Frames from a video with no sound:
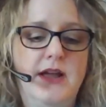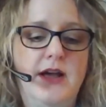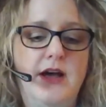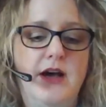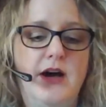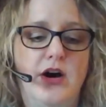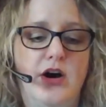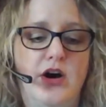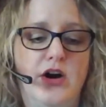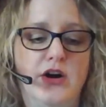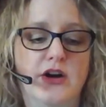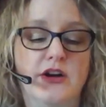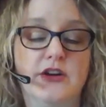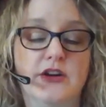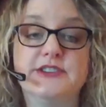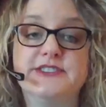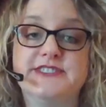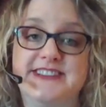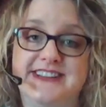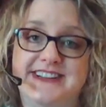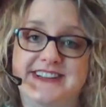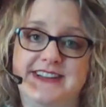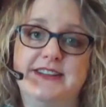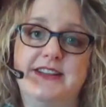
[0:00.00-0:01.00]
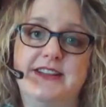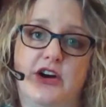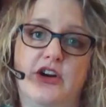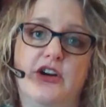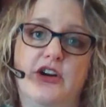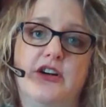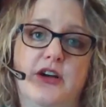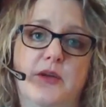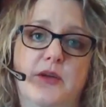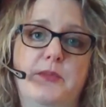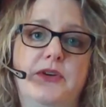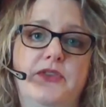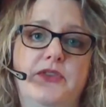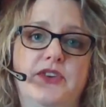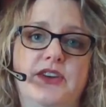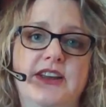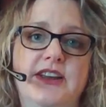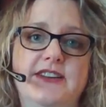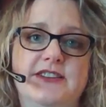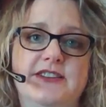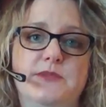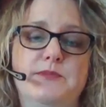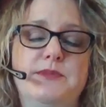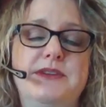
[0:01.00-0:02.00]
our
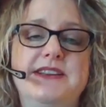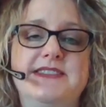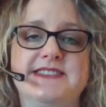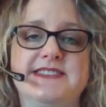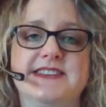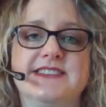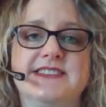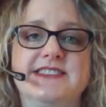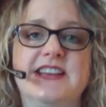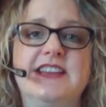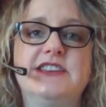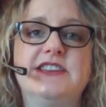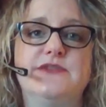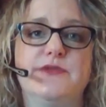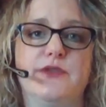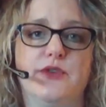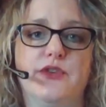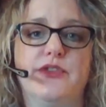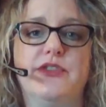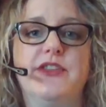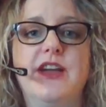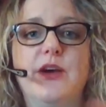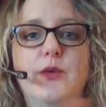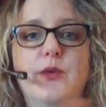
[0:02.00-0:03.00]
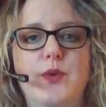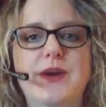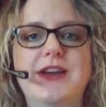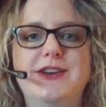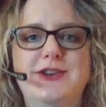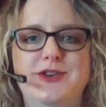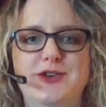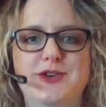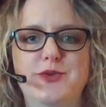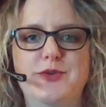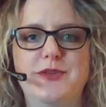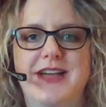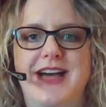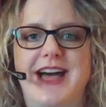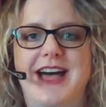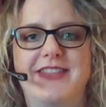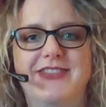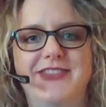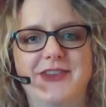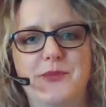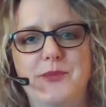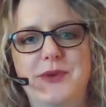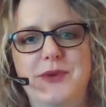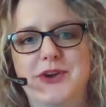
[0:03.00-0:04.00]
ability to be successful, that we do
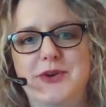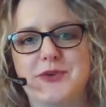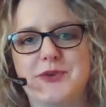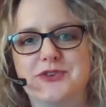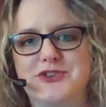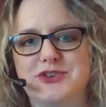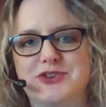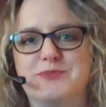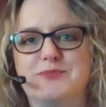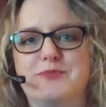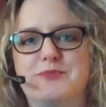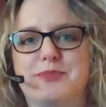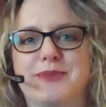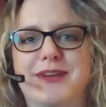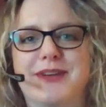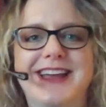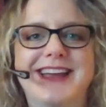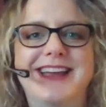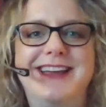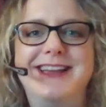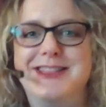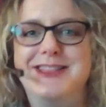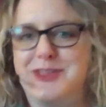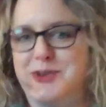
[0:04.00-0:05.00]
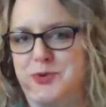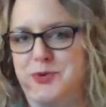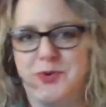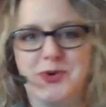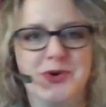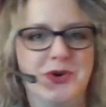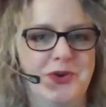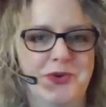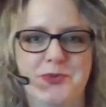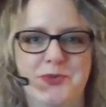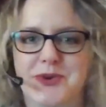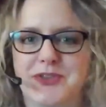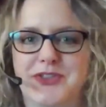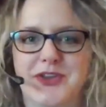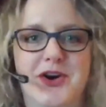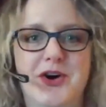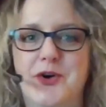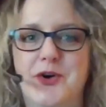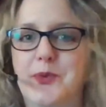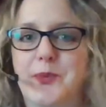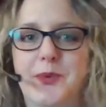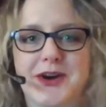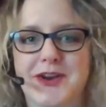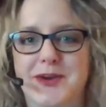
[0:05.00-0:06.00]
that we don't just blanket the world with
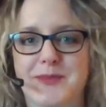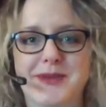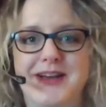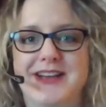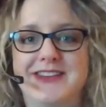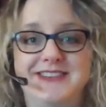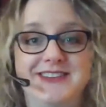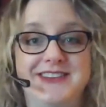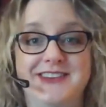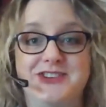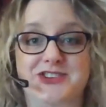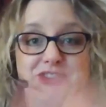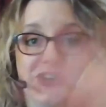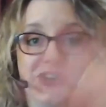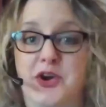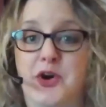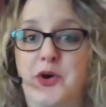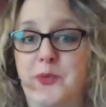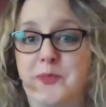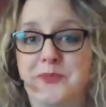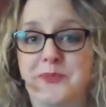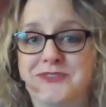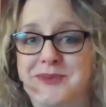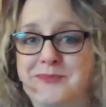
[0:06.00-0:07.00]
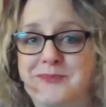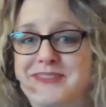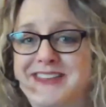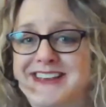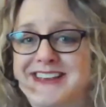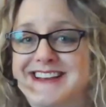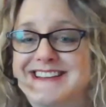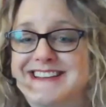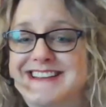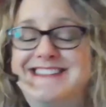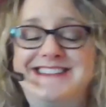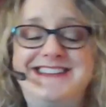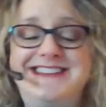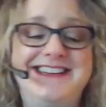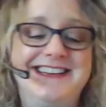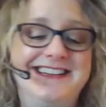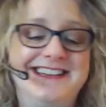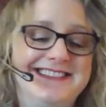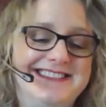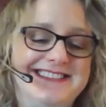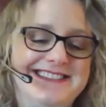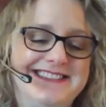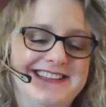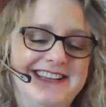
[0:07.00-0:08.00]
all one message and hope something
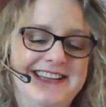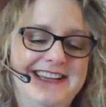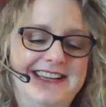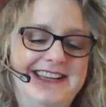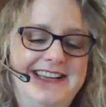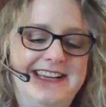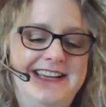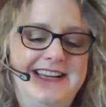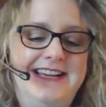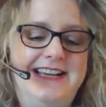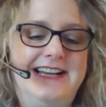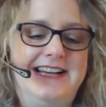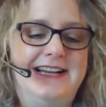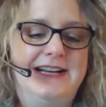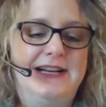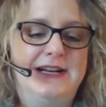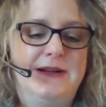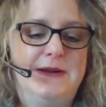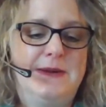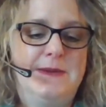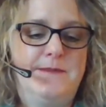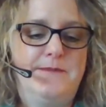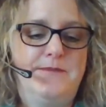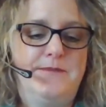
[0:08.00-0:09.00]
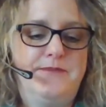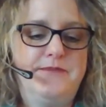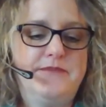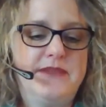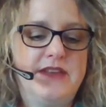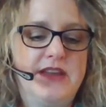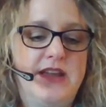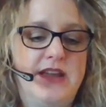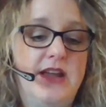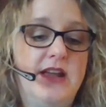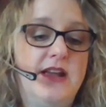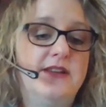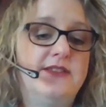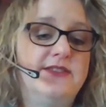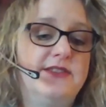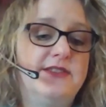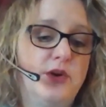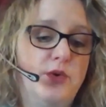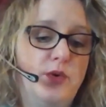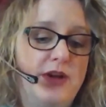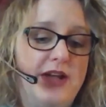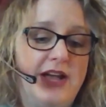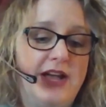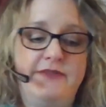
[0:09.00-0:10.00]
sticks.
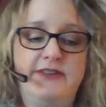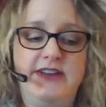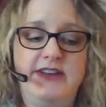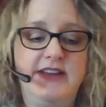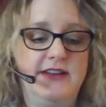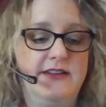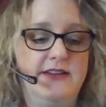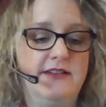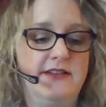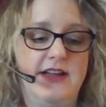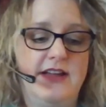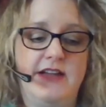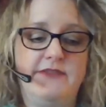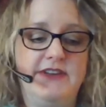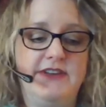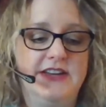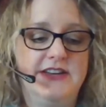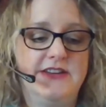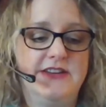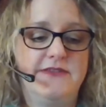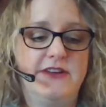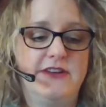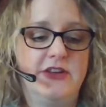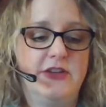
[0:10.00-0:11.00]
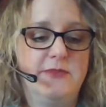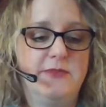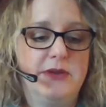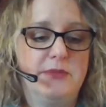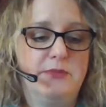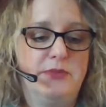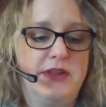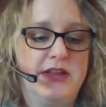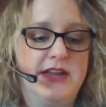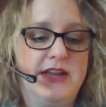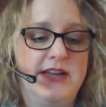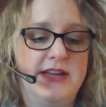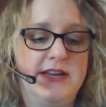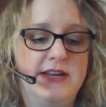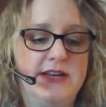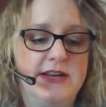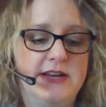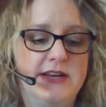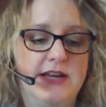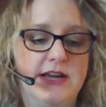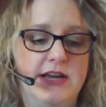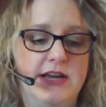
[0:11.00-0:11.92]
So having a development plan,